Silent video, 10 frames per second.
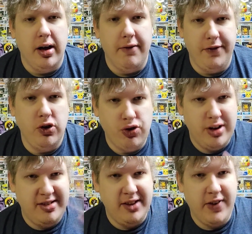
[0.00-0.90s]
A
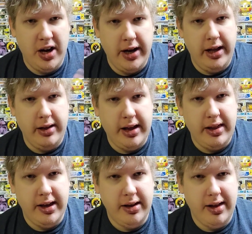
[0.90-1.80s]
futuristic variant, I
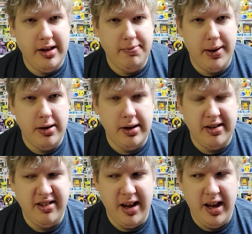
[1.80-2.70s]
think that's better to
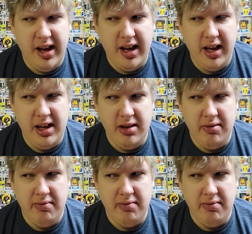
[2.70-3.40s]
say.